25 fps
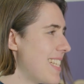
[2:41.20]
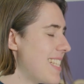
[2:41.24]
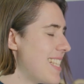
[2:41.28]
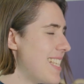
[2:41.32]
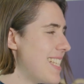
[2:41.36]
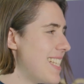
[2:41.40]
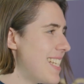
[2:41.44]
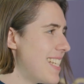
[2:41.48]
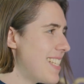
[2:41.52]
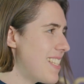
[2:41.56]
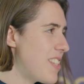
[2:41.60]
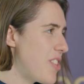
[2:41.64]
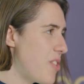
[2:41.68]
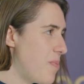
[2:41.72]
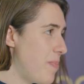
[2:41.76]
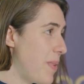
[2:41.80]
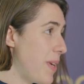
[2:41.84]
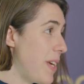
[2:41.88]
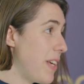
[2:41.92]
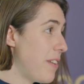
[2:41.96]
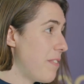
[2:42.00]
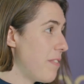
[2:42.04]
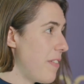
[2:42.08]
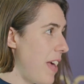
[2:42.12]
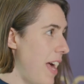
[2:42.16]
cities should
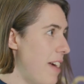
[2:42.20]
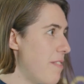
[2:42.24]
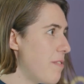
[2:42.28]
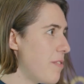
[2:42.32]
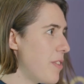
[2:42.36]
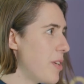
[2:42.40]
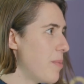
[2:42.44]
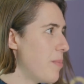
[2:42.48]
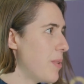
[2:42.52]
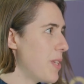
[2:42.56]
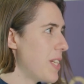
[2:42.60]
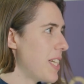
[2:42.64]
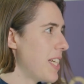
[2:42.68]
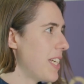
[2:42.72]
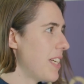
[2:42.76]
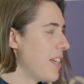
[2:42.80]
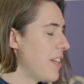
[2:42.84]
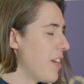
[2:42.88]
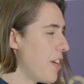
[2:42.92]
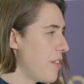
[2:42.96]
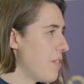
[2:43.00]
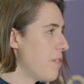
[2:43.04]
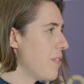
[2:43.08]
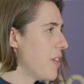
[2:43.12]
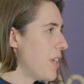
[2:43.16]
be for everybody,
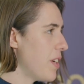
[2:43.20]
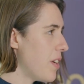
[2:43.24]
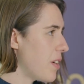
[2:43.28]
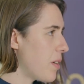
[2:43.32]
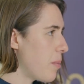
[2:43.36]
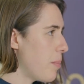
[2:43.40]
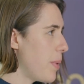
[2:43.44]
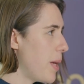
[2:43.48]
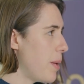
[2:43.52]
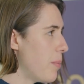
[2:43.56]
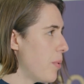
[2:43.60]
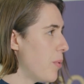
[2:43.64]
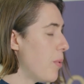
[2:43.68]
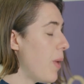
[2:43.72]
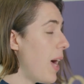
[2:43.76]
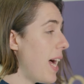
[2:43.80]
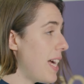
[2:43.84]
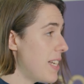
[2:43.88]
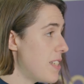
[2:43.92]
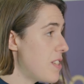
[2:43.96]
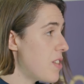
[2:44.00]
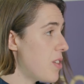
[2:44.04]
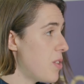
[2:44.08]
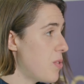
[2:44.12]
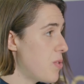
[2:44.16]
you know, for young people
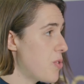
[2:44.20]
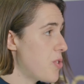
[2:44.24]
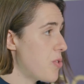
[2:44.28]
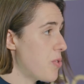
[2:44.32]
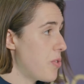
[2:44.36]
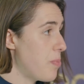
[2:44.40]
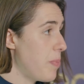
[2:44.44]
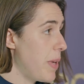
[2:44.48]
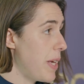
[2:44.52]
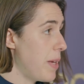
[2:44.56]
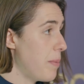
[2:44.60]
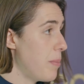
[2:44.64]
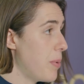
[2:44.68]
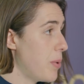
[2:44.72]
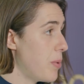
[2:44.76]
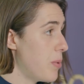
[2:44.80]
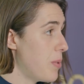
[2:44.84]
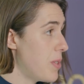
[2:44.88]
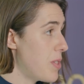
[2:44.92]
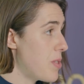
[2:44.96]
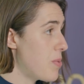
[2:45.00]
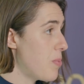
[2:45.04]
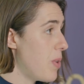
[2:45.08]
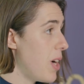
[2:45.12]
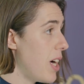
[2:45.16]
and older people
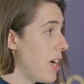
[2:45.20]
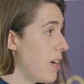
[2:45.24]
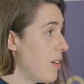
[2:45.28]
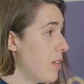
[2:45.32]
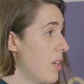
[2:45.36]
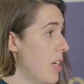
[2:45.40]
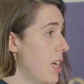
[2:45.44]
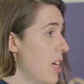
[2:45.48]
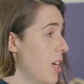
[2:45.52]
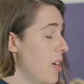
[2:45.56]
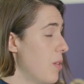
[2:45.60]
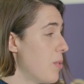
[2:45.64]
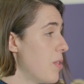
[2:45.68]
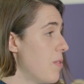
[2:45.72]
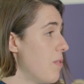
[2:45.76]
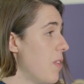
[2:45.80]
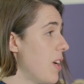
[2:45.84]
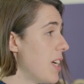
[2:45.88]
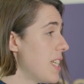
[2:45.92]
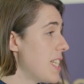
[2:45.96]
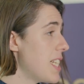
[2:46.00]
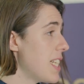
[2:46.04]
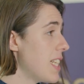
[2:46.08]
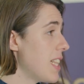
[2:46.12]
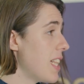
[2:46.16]
as well. We're
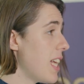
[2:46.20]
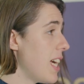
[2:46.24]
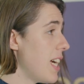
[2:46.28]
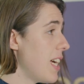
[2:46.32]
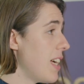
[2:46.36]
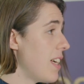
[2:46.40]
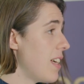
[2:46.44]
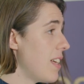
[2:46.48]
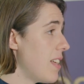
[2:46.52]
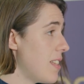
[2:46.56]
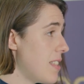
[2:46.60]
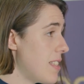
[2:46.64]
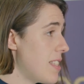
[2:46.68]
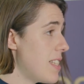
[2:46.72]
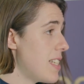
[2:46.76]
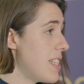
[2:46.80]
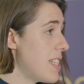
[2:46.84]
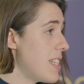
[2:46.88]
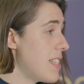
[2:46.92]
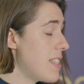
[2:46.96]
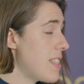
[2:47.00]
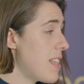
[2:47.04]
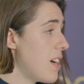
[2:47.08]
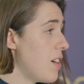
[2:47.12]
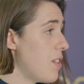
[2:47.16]
finding that
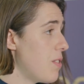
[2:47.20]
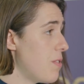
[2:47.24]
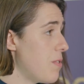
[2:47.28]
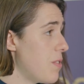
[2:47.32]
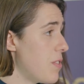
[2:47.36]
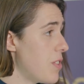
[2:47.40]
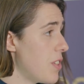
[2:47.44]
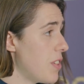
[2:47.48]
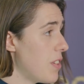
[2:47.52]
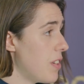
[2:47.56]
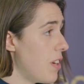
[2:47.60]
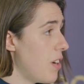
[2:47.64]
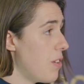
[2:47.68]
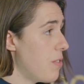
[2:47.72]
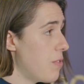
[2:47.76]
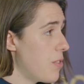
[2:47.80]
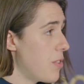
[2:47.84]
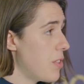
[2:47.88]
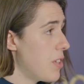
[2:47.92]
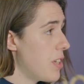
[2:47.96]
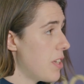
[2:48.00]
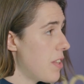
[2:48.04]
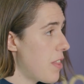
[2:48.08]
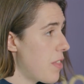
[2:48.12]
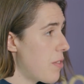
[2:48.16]
cities that
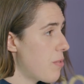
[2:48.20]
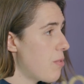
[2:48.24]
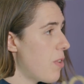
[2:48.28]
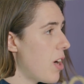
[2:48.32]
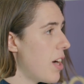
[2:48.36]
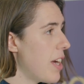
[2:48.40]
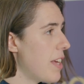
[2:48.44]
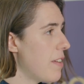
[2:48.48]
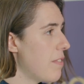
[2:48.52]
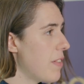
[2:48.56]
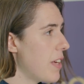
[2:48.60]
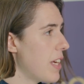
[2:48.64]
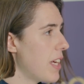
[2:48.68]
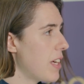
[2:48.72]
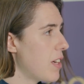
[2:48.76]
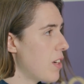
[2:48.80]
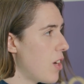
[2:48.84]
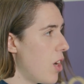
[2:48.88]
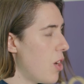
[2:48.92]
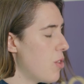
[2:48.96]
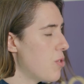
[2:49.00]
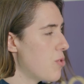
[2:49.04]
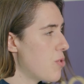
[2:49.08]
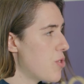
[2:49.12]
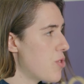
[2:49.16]
offer a thriving
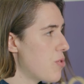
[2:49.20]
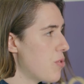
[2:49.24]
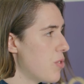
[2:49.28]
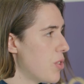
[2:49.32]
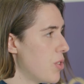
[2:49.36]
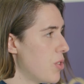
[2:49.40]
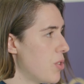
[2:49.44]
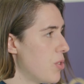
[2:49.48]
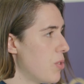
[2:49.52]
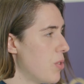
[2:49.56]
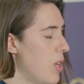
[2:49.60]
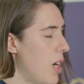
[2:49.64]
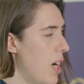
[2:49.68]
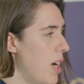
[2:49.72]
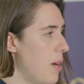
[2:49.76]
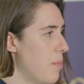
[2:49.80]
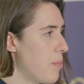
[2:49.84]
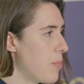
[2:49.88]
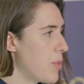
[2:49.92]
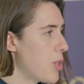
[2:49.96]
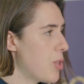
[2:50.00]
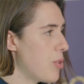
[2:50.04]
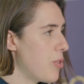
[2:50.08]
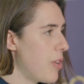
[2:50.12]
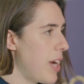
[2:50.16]
cultural,
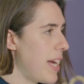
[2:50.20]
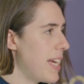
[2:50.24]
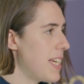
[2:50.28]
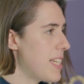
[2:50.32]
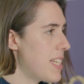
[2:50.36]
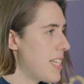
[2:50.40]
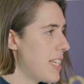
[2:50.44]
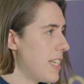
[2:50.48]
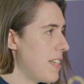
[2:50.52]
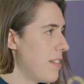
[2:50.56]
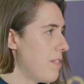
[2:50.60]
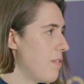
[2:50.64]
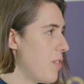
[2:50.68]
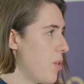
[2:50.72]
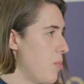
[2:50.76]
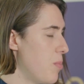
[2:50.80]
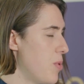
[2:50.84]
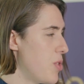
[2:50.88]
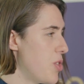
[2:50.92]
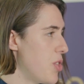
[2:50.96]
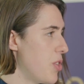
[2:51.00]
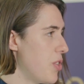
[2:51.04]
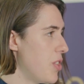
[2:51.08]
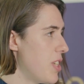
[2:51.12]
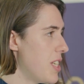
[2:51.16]
creative
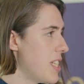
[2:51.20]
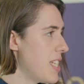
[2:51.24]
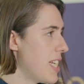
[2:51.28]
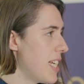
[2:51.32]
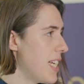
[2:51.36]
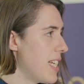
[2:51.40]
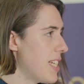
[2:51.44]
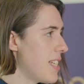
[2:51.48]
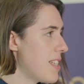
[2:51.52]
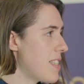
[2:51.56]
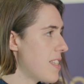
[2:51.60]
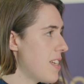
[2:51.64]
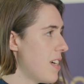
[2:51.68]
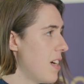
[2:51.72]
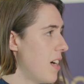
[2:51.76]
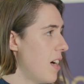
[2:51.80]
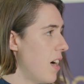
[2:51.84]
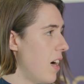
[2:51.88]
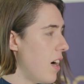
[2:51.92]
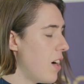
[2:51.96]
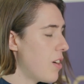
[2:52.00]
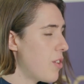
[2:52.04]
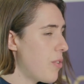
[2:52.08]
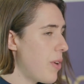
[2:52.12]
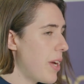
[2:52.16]
opportunities
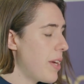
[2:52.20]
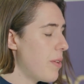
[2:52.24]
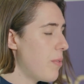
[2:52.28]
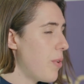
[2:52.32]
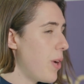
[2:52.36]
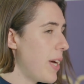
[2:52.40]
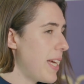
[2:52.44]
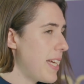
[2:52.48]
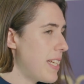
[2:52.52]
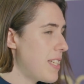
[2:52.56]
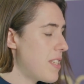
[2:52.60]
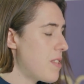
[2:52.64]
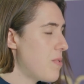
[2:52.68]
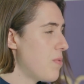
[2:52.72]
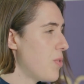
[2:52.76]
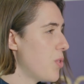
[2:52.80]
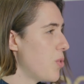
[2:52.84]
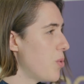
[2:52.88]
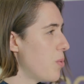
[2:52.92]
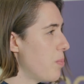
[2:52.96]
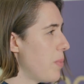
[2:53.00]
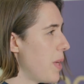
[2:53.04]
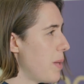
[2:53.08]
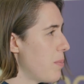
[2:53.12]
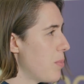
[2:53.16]
are great ways
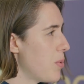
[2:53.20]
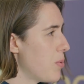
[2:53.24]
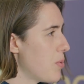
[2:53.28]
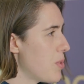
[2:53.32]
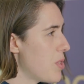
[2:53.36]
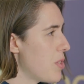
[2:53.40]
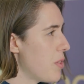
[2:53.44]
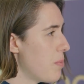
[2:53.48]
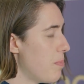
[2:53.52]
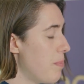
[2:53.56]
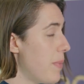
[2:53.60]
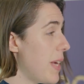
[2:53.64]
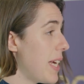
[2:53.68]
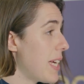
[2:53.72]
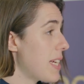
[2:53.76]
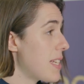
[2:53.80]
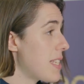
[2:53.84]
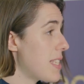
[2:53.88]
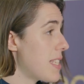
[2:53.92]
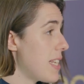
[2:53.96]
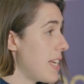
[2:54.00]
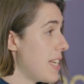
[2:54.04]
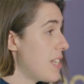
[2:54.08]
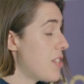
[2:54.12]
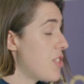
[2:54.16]
for people to
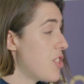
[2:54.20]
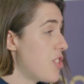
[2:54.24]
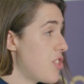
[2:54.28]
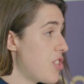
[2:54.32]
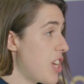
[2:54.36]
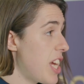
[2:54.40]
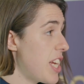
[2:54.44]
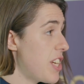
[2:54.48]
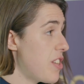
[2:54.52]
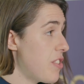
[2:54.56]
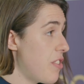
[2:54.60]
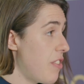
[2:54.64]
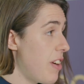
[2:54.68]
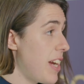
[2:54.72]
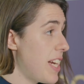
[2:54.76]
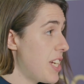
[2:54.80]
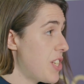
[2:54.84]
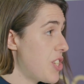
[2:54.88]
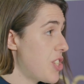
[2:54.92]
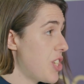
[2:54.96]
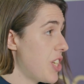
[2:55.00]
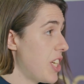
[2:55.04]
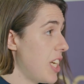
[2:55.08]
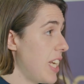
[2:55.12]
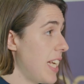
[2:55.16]
mix
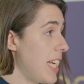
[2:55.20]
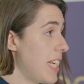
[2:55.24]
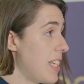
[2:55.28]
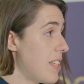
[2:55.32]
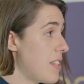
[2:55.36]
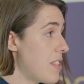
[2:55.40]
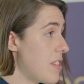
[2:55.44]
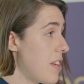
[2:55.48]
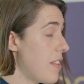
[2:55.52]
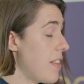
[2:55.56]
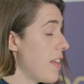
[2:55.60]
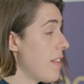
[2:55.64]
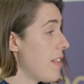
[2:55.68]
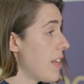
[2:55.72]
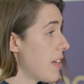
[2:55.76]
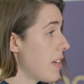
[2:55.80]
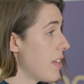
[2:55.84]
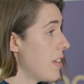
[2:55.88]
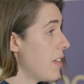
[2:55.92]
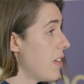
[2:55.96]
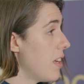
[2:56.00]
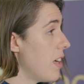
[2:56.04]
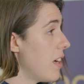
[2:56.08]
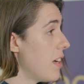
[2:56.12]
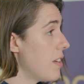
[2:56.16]
intergenerationally so that they
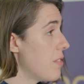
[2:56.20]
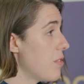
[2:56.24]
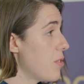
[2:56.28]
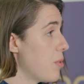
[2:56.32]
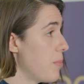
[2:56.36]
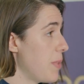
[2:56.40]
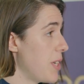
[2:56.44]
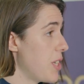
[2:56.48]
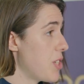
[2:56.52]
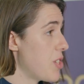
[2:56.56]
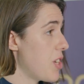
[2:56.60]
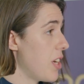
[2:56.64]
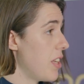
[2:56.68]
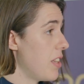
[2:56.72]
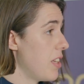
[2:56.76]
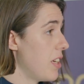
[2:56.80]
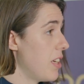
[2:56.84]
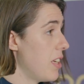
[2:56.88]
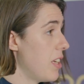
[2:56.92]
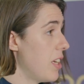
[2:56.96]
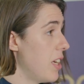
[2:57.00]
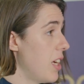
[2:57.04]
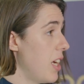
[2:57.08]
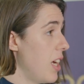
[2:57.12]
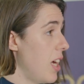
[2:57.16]
can learn from each
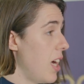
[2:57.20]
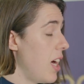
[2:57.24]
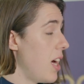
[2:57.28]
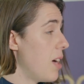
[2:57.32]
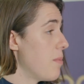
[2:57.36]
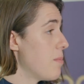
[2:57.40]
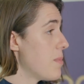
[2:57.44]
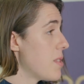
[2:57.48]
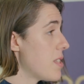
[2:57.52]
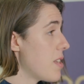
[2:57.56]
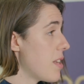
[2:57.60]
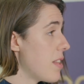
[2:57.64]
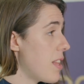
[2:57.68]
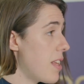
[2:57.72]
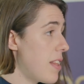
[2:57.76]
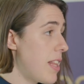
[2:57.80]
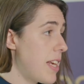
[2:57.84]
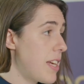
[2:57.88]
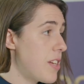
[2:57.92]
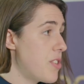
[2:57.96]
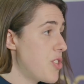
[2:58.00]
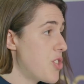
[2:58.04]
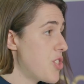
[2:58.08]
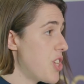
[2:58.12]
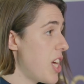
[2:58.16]
other, so that
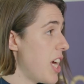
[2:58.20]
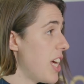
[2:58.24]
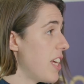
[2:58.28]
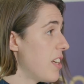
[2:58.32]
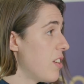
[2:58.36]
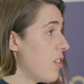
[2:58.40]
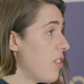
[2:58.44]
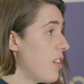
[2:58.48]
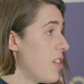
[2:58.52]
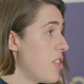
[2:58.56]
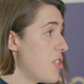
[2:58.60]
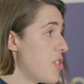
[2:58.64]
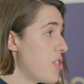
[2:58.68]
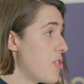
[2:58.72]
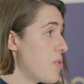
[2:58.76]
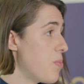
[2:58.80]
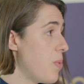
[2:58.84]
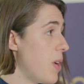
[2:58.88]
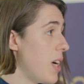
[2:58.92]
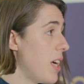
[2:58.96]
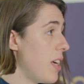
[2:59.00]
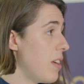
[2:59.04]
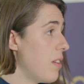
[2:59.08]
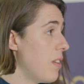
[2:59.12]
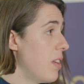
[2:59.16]
they can share knowledge as
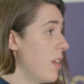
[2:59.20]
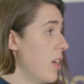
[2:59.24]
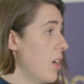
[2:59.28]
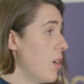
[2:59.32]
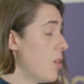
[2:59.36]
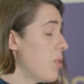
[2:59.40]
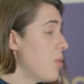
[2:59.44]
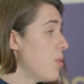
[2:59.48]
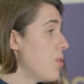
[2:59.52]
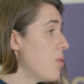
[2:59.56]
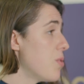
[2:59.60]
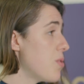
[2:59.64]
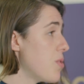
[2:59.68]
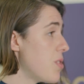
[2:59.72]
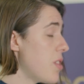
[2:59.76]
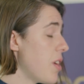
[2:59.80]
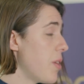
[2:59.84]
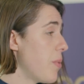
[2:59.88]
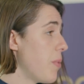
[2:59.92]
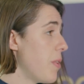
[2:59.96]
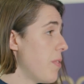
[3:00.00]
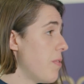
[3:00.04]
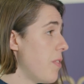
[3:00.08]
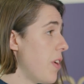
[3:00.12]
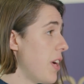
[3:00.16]
well.
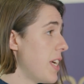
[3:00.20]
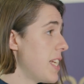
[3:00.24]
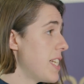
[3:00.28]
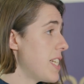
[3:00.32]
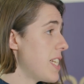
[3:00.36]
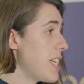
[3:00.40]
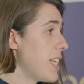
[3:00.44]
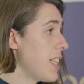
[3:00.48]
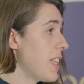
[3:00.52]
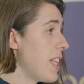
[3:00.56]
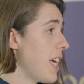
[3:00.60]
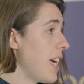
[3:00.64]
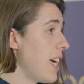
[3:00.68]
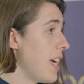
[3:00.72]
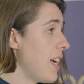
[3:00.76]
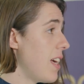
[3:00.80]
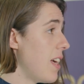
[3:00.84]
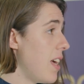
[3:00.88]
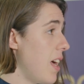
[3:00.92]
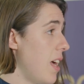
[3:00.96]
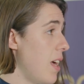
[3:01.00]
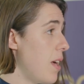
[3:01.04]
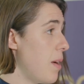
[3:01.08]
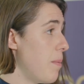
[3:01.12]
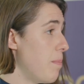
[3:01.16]
Also, we're finding that
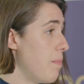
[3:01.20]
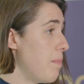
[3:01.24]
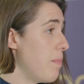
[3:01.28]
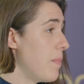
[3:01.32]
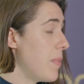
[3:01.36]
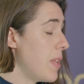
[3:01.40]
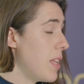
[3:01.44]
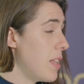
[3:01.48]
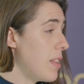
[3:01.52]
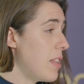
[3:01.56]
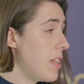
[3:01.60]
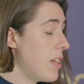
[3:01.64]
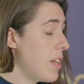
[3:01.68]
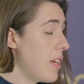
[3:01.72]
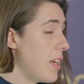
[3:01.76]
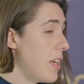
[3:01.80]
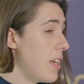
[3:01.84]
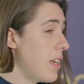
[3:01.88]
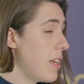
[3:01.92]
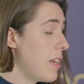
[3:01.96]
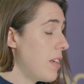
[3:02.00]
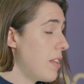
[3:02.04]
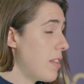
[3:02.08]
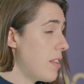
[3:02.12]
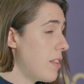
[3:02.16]

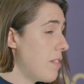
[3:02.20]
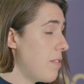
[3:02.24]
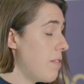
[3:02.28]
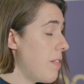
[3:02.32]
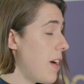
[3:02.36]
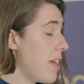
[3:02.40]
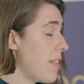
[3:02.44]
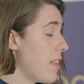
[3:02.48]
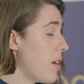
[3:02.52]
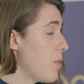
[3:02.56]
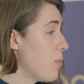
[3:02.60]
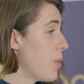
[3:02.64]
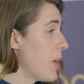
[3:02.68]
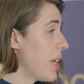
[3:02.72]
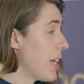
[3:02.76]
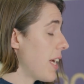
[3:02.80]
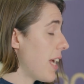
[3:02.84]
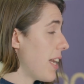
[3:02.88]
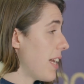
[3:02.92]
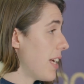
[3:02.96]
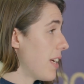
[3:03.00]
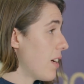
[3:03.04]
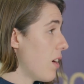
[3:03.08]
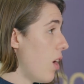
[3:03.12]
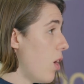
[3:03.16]
the fact that we're
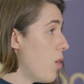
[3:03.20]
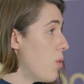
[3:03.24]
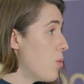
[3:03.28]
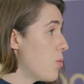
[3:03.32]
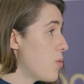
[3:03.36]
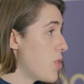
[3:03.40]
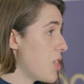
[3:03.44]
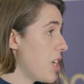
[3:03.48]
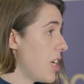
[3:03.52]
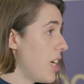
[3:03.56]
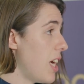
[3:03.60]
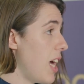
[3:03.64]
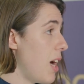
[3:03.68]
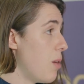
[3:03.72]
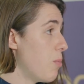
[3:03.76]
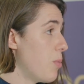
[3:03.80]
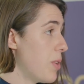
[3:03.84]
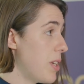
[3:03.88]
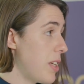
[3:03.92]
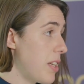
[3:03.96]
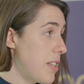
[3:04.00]
getting older and we're